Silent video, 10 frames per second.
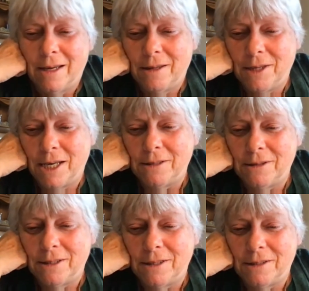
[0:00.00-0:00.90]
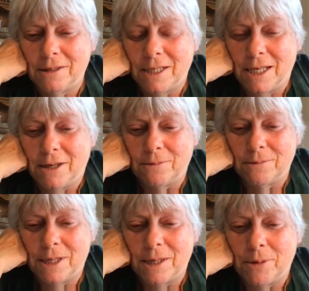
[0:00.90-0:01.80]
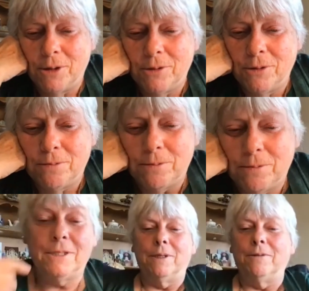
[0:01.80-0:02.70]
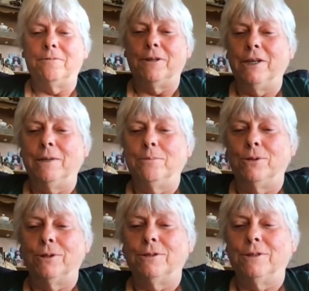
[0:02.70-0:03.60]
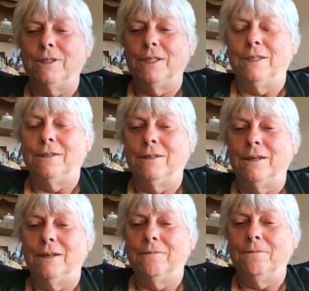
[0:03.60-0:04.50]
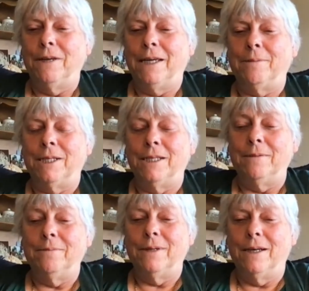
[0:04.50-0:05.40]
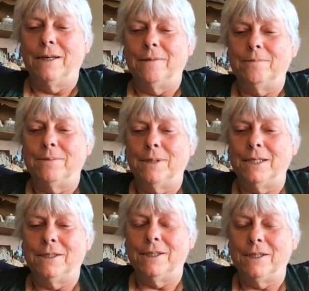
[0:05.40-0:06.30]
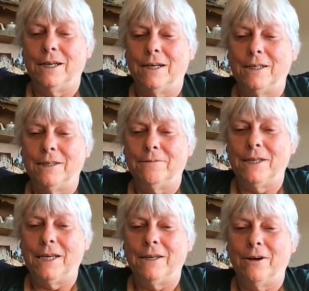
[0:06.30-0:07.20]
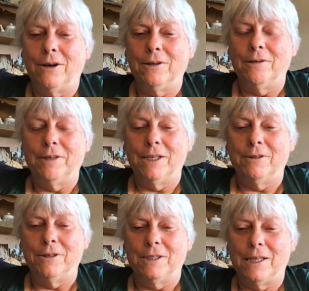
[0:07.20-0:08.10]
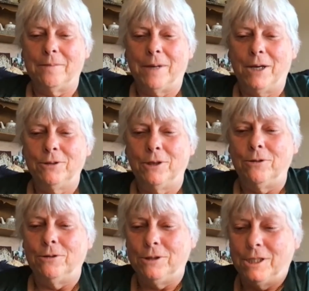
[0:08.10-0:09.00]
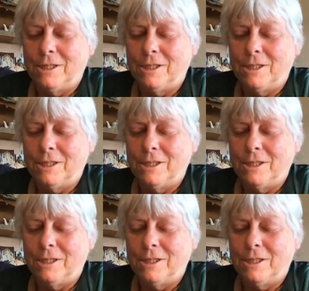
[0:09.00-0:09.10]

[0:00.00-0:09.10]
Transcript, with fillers: that you know they both represent something very important in a family uh, but uh, if they are living under the same household